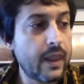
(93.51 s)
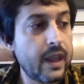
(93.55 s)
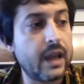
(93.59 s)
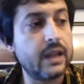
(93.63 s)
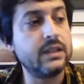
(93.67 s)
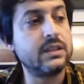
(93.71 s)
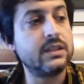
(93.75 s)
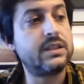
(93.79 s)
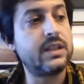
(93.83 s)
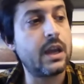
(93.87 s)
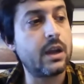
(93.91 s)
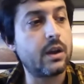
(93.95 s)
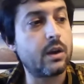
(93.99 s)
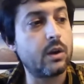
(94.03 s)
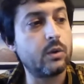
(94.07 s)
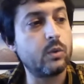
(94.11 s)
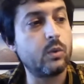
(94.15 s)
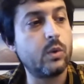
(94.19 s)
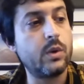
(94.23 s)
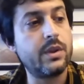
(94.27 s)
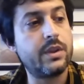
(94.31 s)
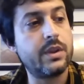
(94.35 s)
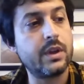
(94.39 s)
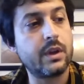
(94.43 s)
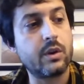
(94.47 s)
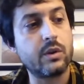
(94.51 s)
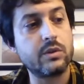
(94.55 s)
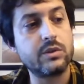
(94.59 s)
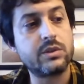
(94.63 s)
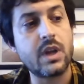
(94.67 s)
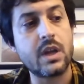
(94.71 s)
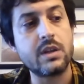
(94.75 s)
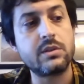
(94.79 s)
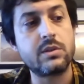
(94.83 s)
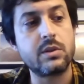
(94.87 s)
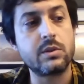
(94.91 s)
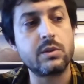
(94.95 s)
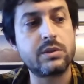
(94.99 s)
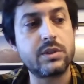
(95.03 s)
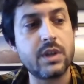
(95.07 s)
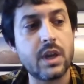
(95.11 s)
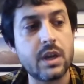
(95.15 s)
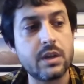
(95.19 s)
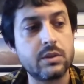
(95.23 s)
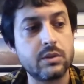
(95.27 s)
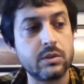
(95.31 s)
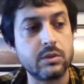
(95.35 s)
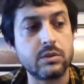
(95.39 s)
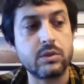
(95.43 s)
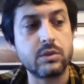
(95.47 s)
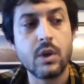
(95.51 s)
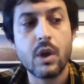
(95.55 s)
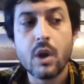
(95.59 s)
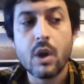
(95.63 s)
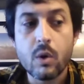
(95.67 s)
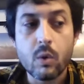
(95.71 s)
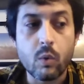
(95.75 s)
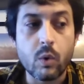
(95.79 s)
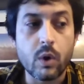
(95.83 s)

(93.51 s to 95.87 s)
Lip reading: And second, with the consensus sessions,